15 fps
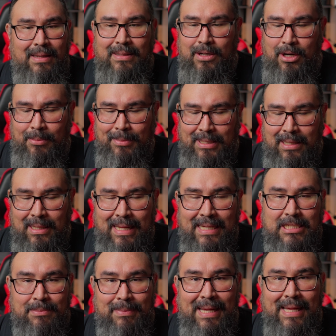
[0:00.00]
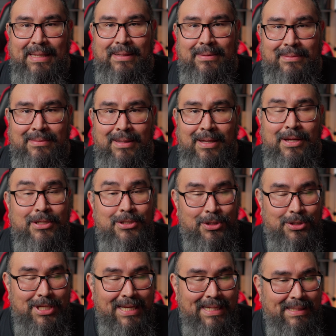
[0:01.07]
an arm and a leg to buy. So
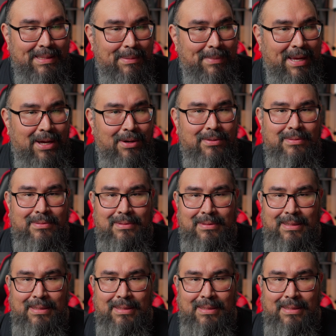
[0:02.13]
check them out.